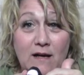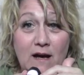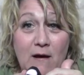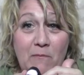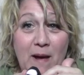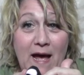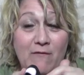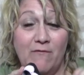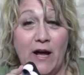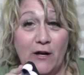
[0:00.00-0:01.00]

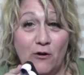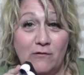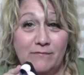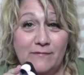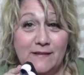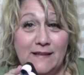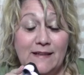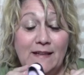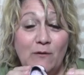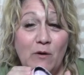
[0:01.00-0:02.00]
patent vinyl
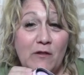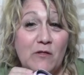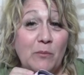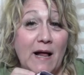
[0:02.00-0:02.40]
with the